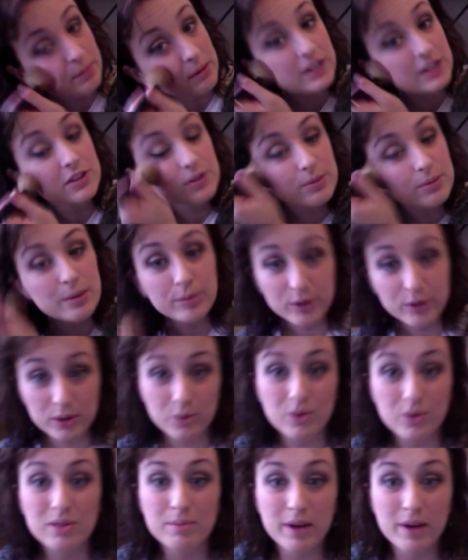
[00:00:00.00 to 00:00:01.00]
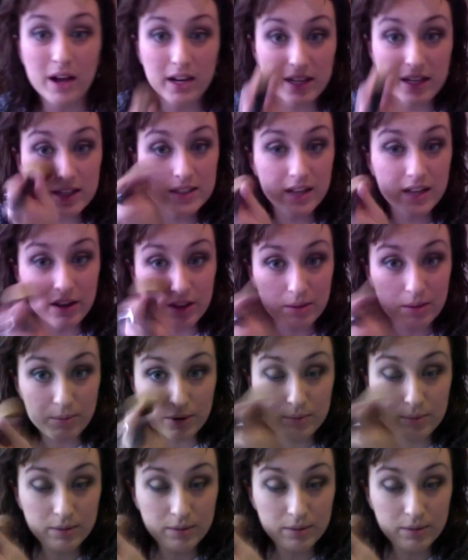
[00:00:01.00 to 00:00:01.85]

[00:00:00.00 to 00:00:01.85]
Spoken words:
Remember in Warm Bodies how they put